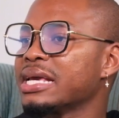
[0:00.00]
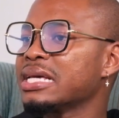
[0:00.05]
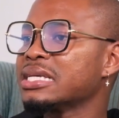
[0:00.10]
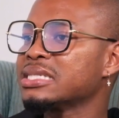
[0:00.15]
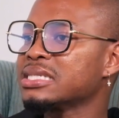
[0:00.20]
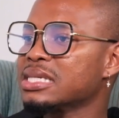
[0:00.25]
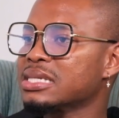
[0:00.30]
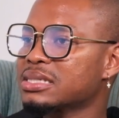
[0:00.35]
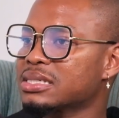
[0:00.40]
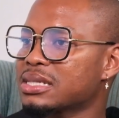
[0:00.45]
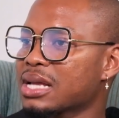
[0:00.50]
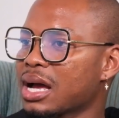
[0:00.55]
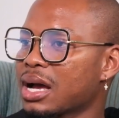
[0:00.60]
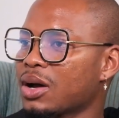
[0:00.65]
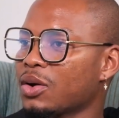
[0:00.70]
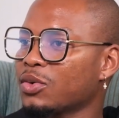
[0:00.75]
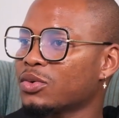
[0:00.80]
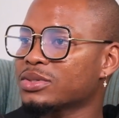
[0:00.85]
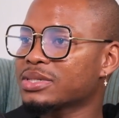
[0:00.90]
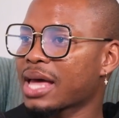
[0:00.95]
a sister
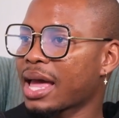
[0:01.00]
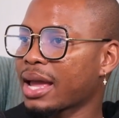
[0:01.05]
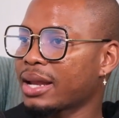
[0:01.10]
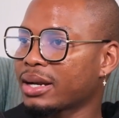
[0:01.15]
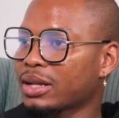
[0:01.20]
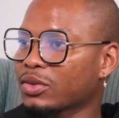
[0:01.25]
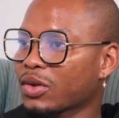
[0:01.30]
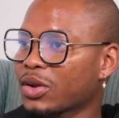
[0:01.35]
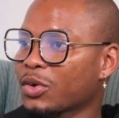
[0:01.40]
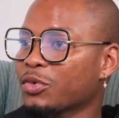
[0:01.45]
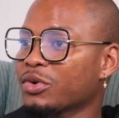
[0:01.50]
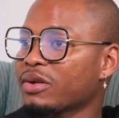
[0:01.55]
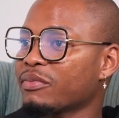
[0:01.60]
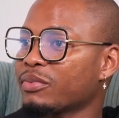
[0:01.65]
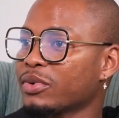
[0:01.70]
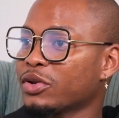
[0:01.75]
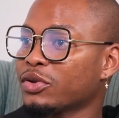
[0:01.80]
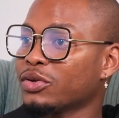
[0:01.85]
who's Ayanda Ncwane would have been